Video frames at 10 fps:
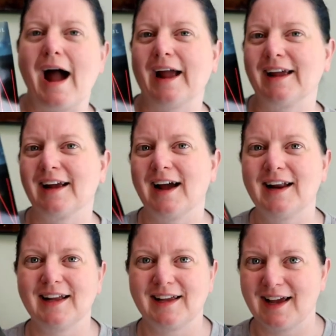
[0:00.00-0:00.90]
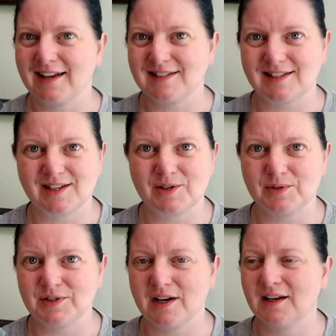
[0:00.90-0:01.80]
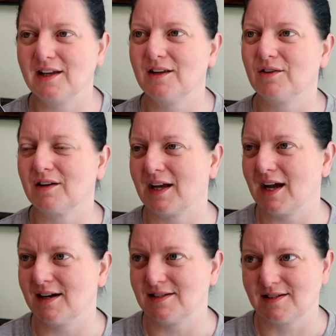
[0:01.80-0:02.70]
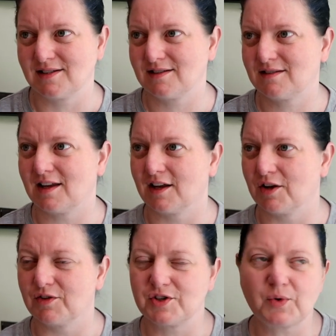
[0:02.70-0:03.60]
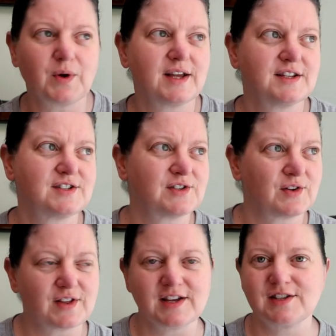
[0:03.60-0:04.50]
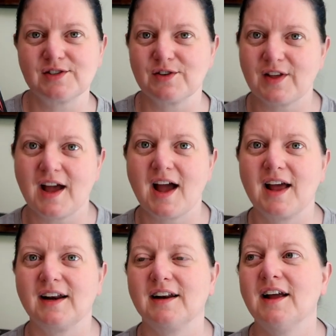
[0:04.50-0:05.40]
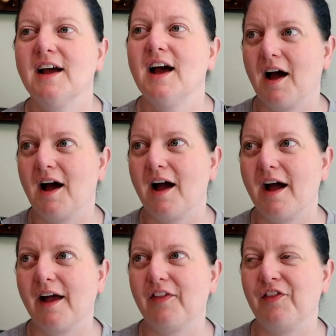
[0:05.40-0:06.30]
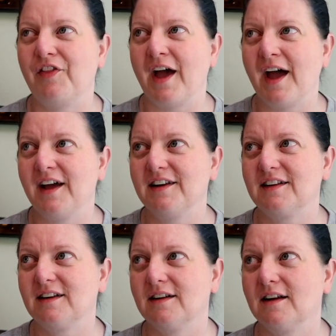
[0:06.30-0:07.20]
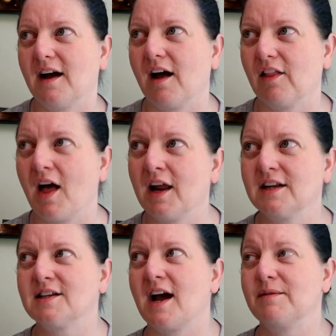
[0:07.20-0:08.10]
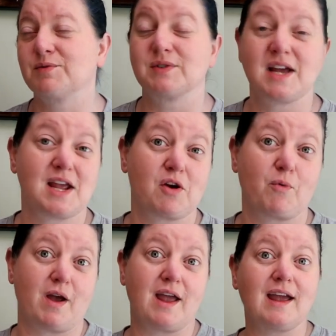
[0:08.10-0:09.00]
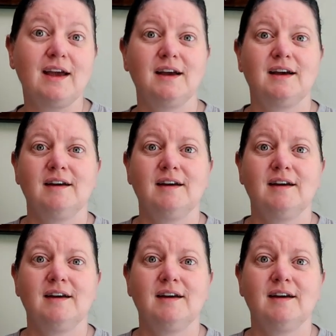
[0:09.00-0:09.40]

I can kind of guess the whodunit or guess, you know, the twist or this or that. And that a lot of times will take away